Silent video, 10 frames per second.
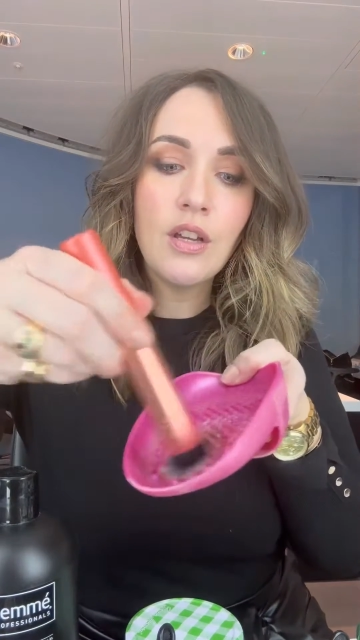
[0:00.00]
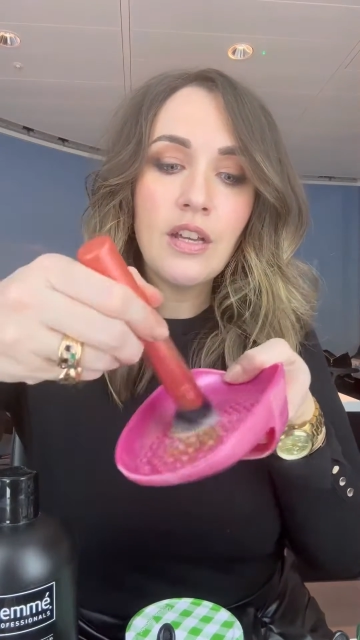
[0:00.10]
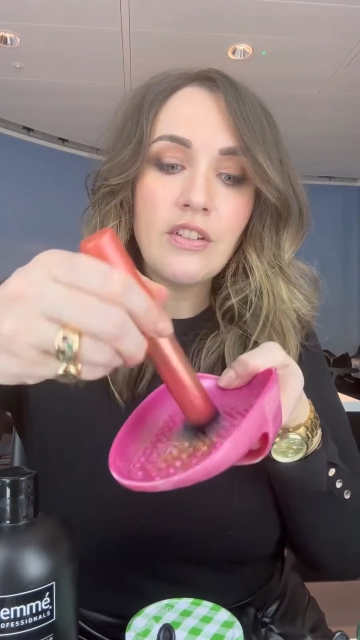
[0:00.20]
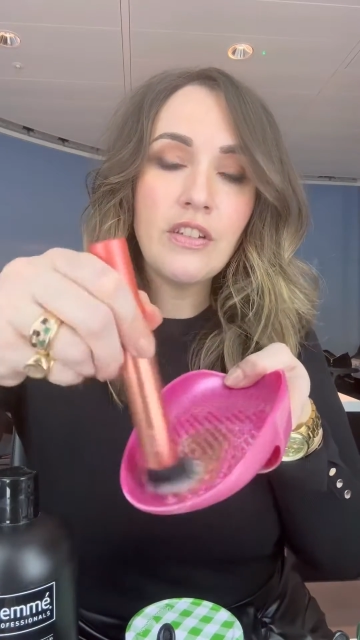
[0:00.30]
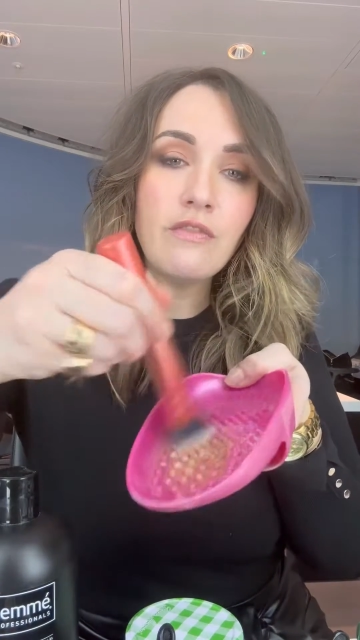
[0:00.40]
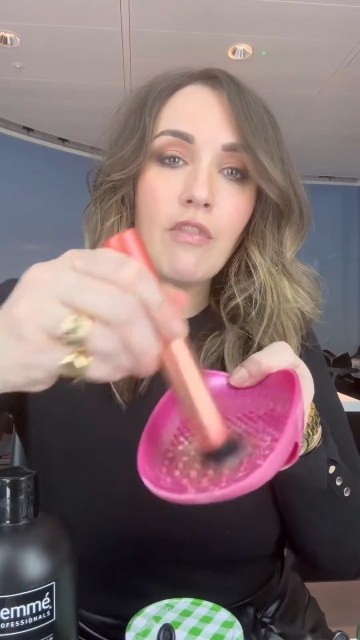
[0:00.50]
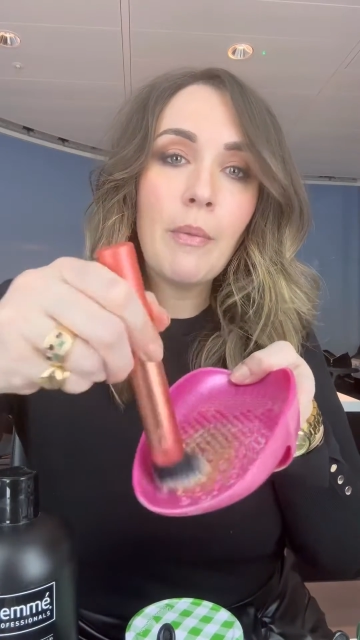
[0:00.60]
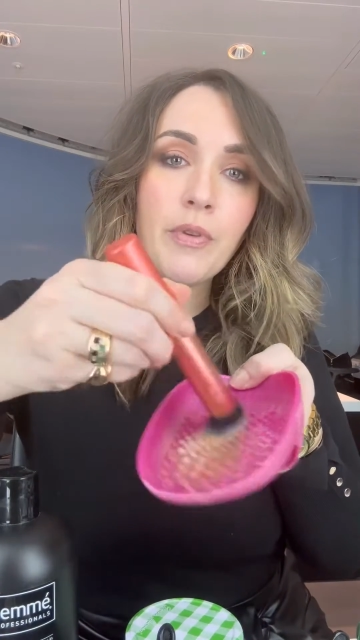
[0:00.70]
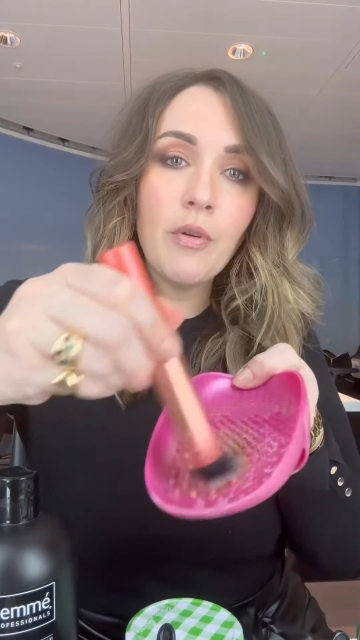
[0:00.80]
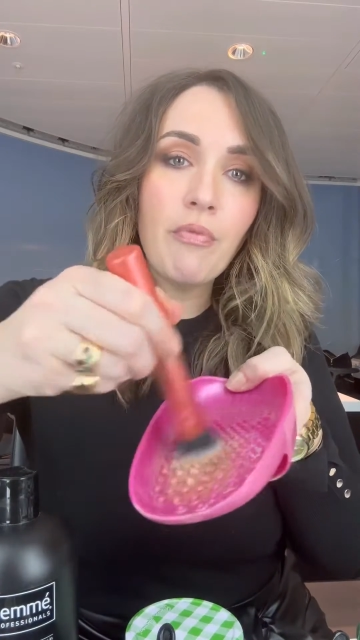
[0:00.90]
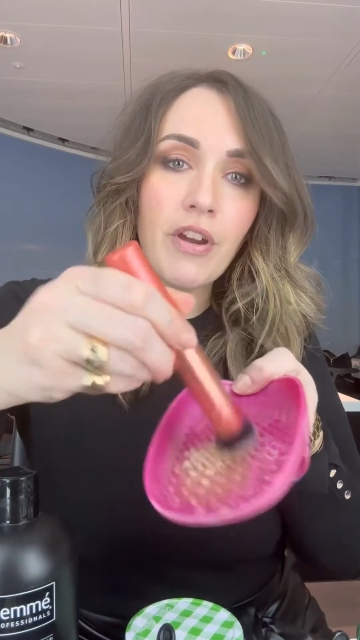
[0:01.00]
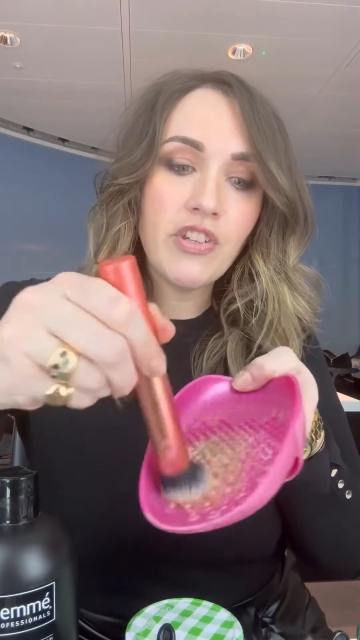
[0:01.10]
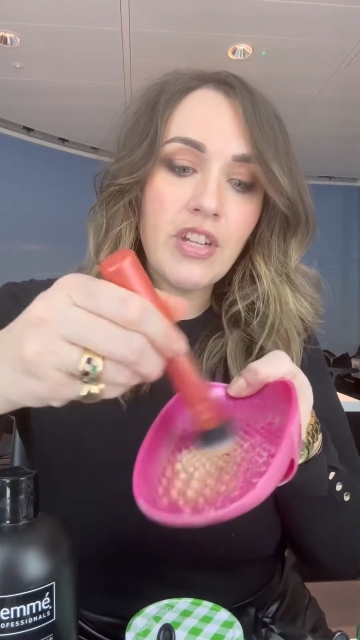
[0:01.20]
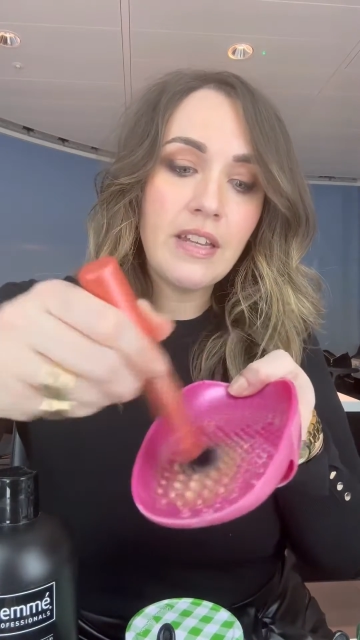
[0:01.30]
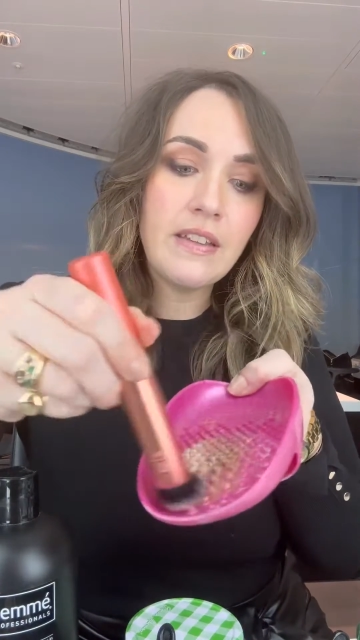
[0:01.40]
Just rub your brush
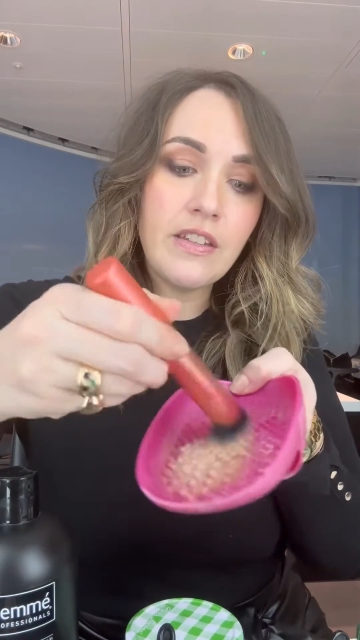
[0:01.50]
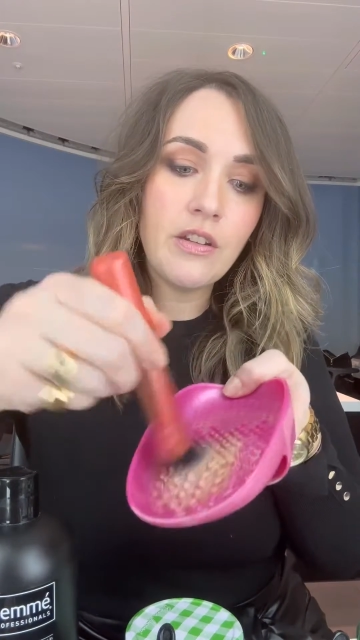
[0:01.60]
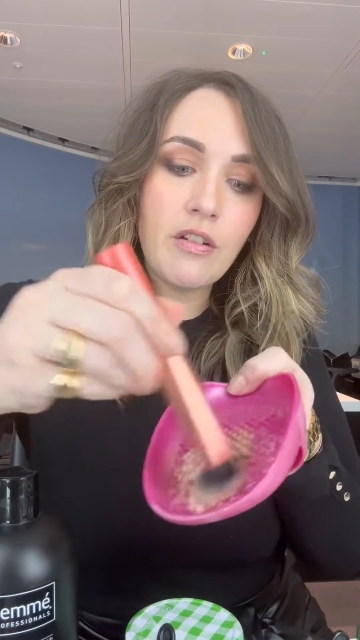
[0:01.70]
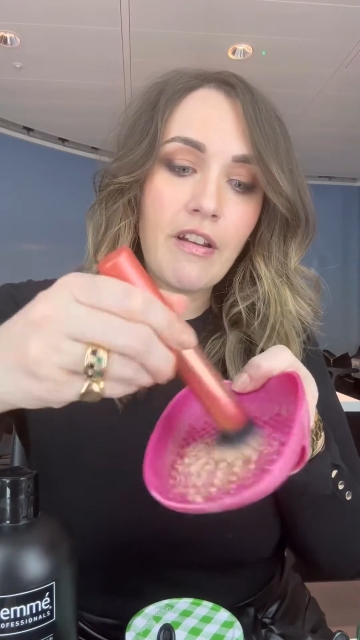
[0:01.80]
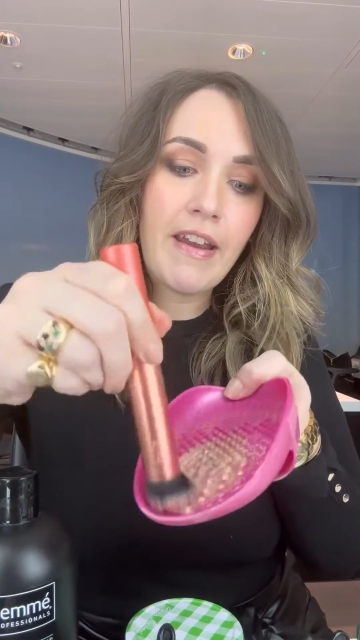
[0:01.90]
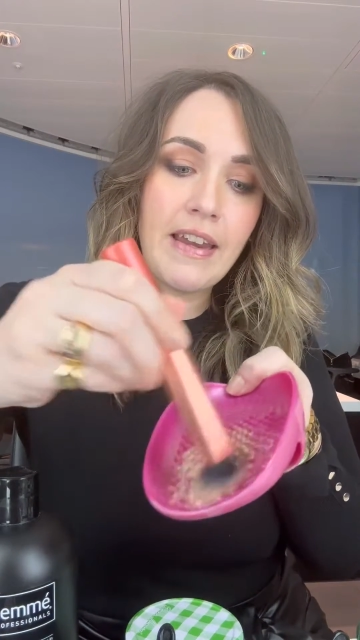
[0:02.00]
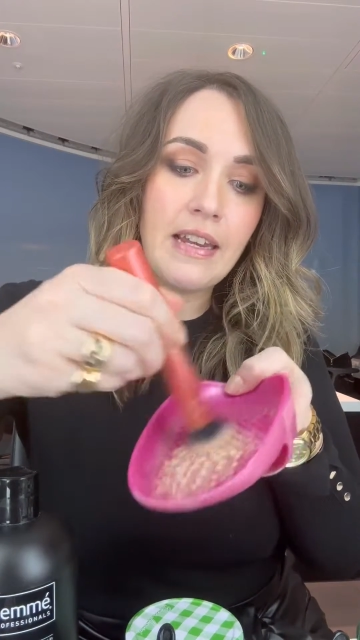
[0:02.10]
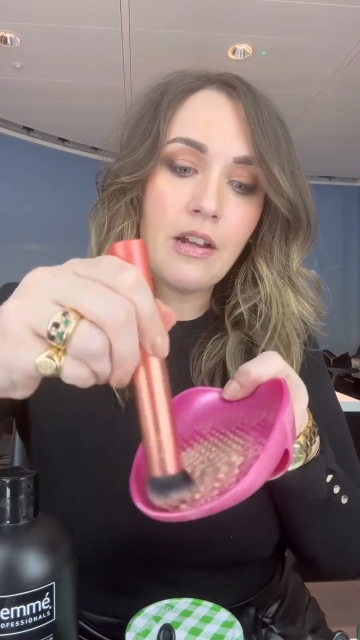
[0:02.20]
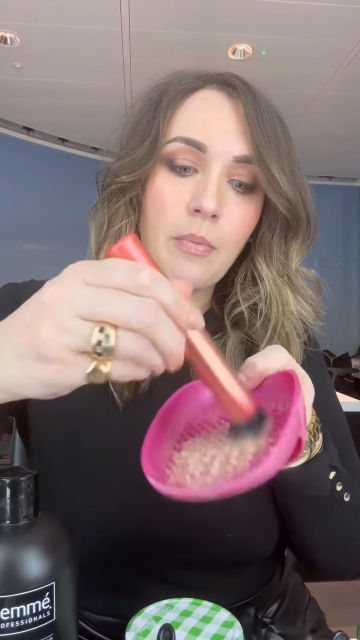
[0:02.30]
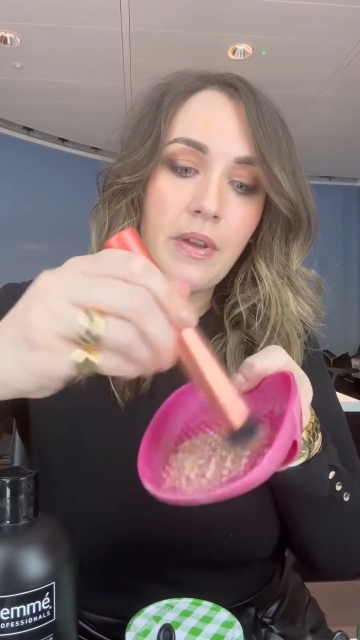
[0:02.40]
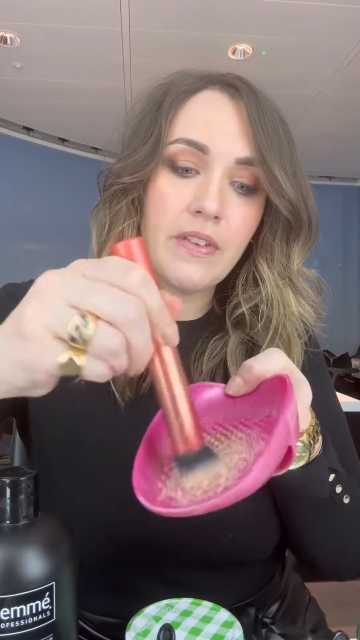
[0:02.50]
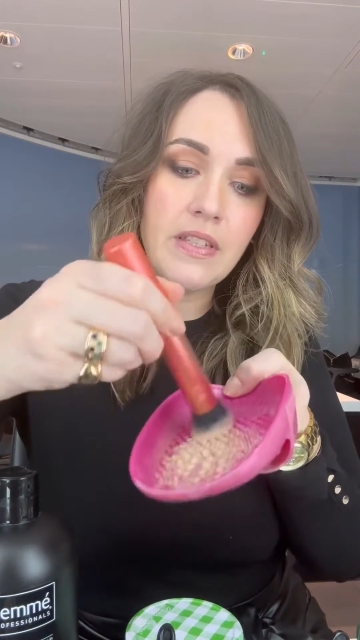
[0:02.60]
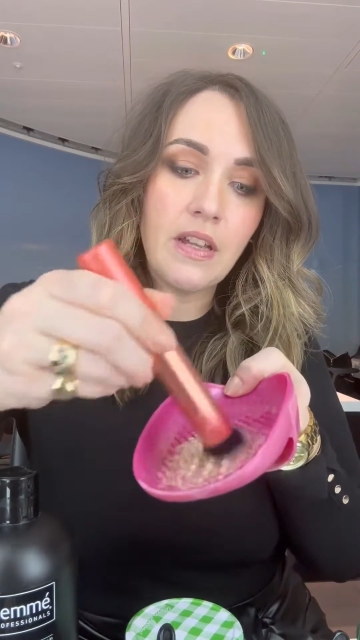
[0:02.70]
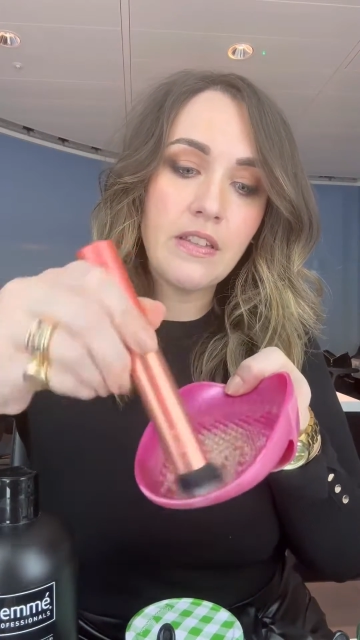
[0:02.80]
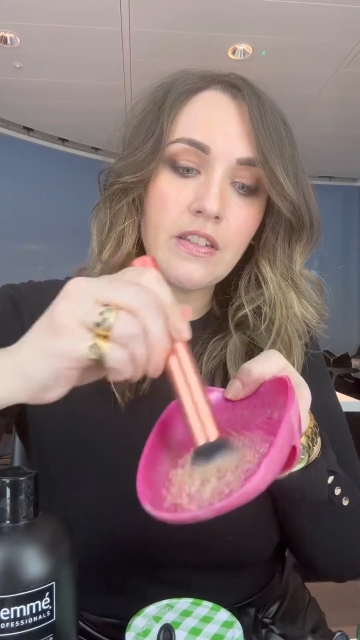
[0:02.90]
in so you're creating a little bit of a suds.